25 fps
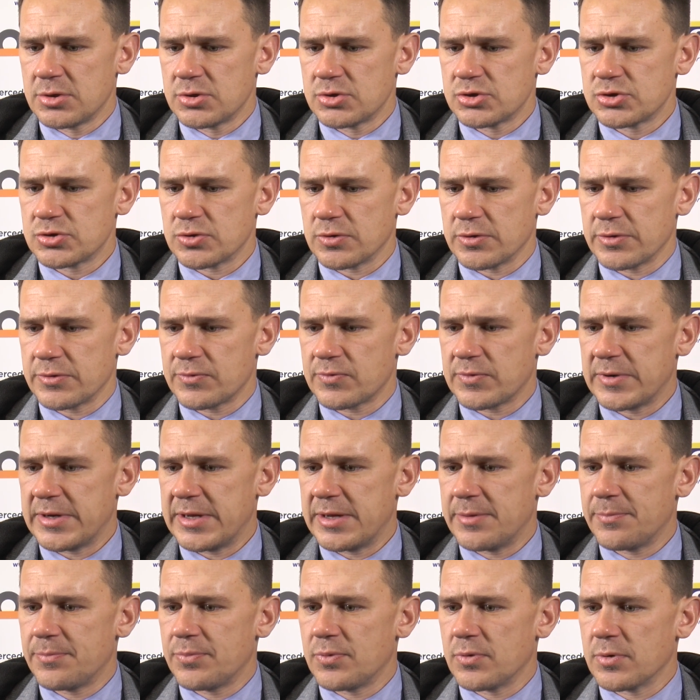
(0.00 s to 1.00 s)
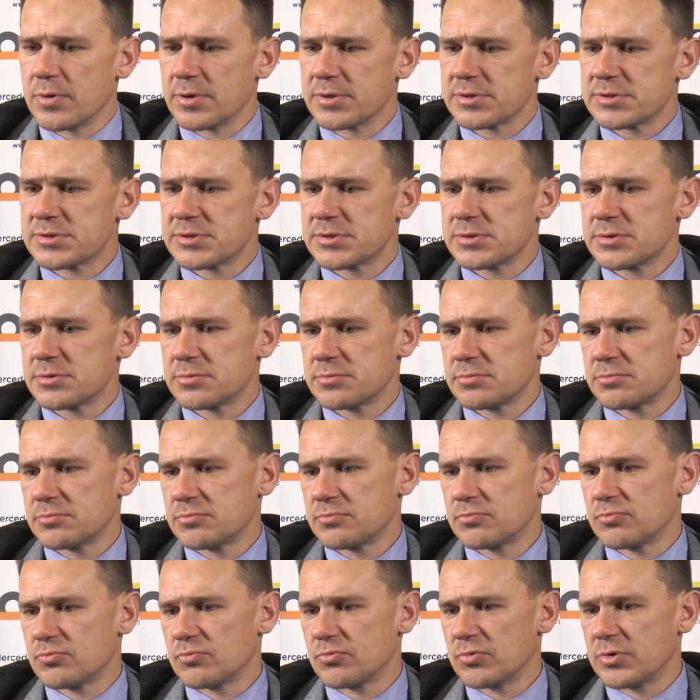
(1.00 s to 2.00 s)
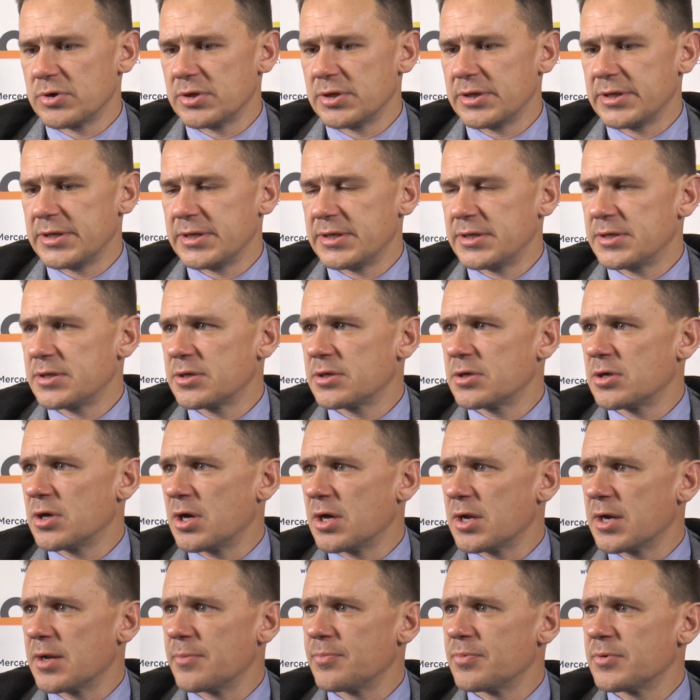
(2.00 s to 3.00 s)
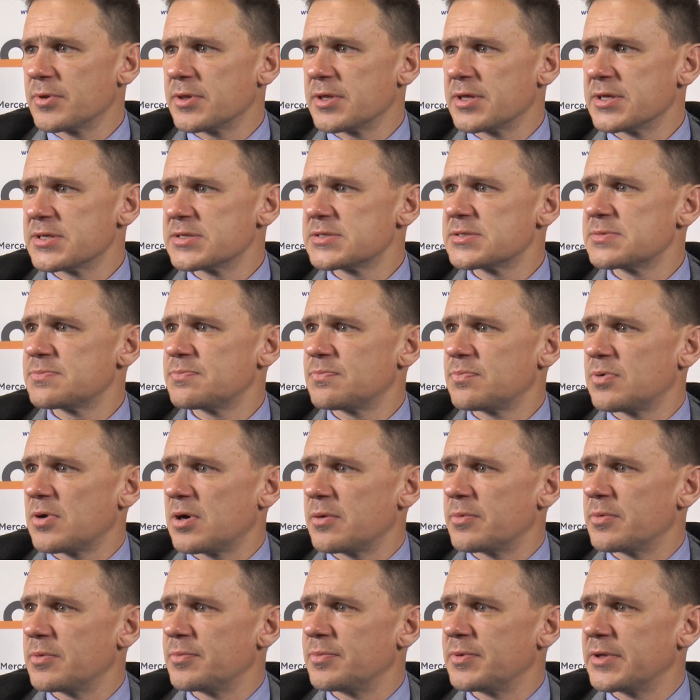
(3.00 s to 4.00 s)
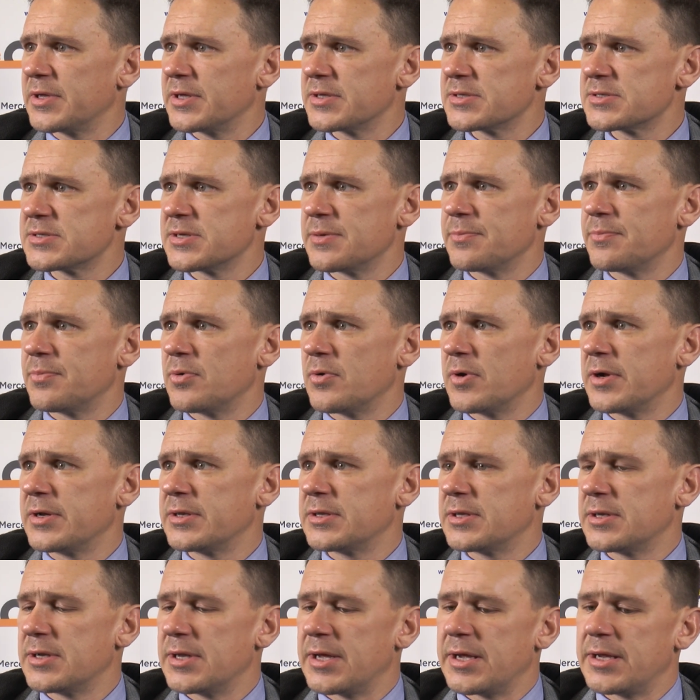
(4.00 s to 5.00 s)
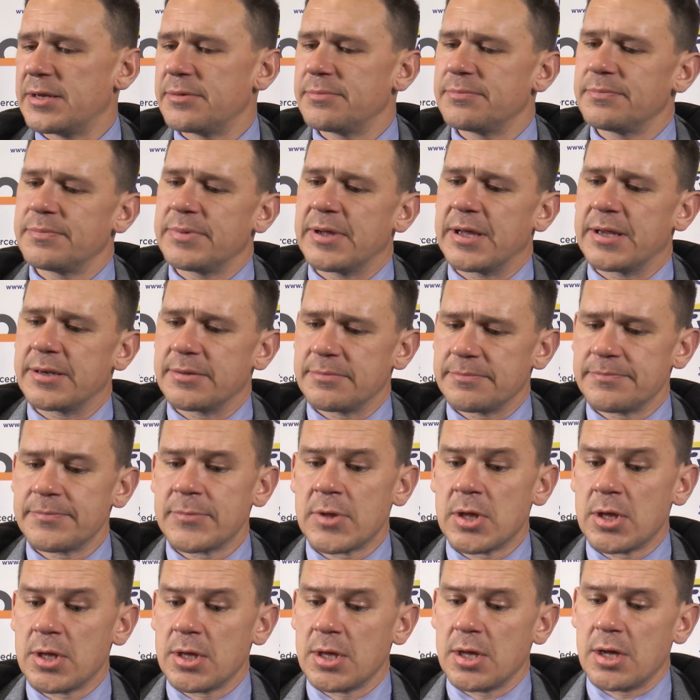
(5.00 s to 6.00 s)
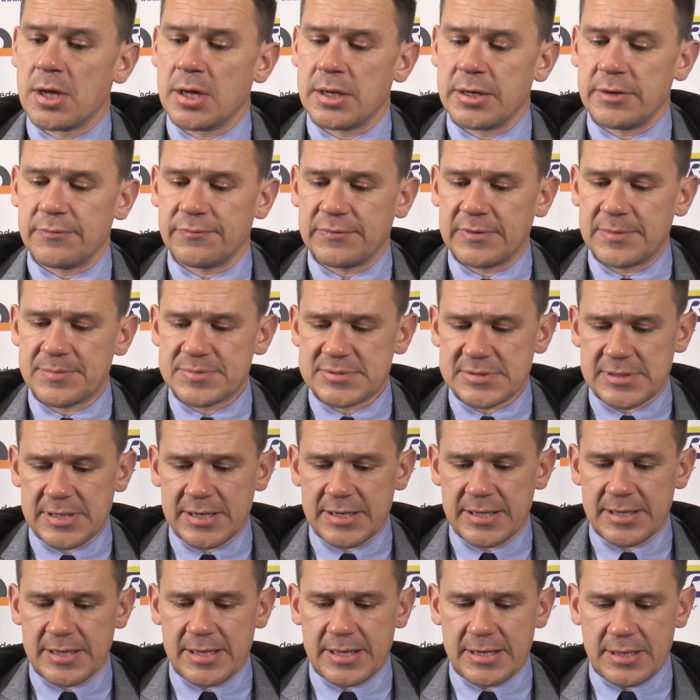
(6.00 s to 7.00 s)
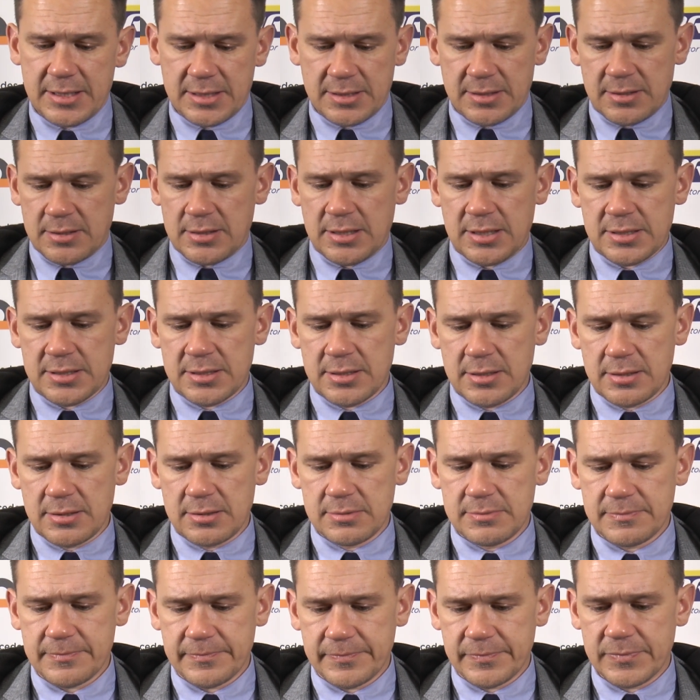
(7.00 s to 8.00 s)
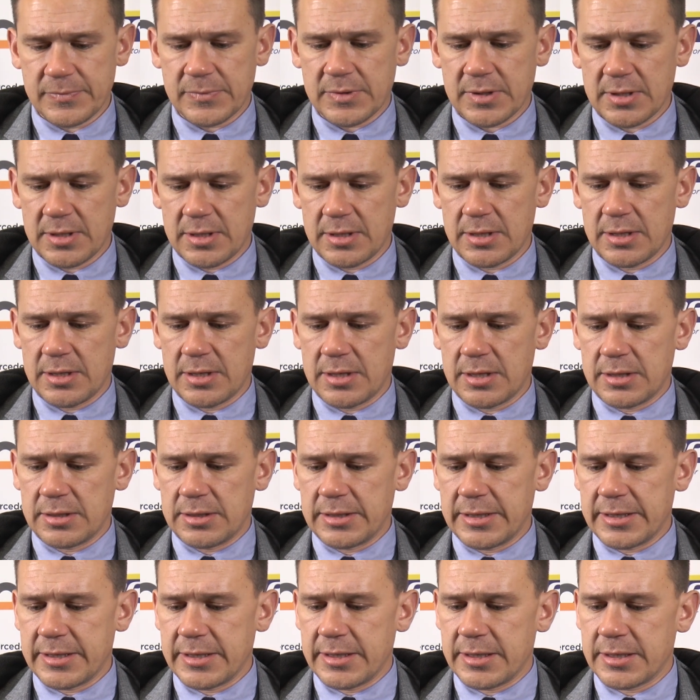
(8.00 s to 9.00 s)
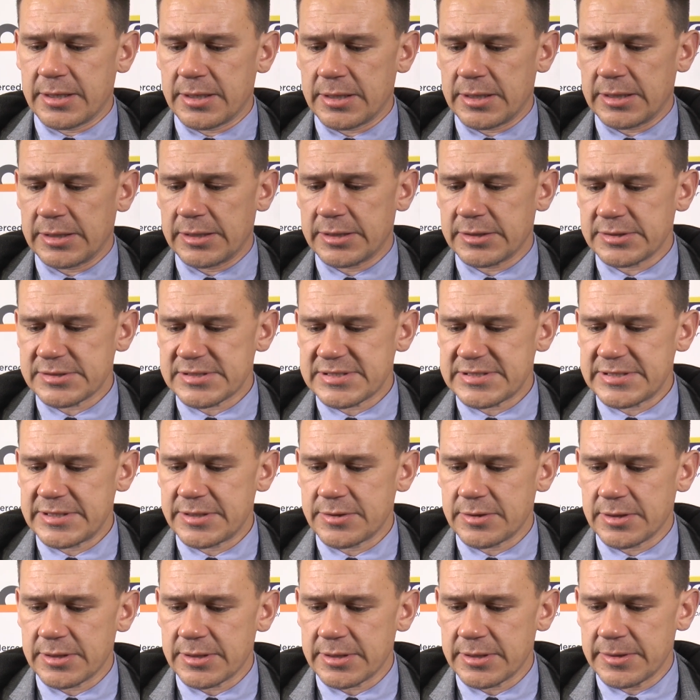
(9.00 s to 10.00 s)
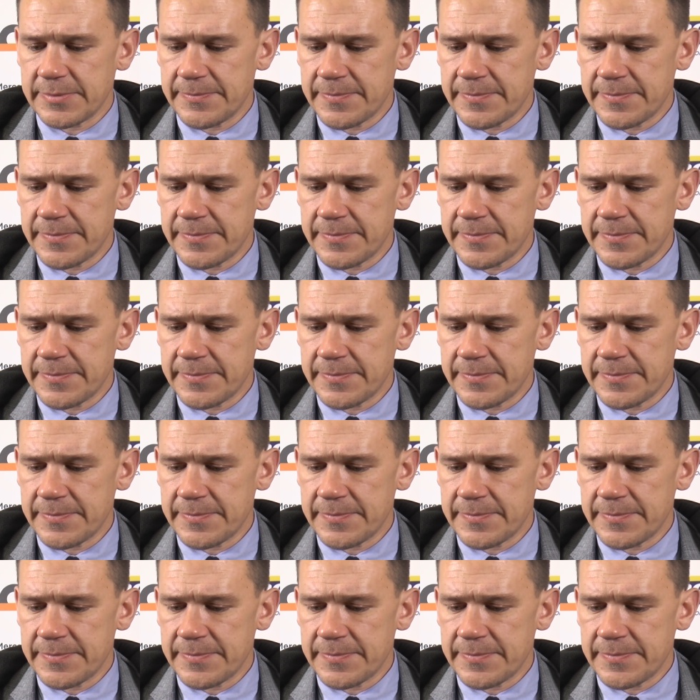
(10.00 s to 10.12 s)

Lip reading: short three imports really caught up with us probably at some point tonight. But on the flip side of that, I'll let you in on a little secret.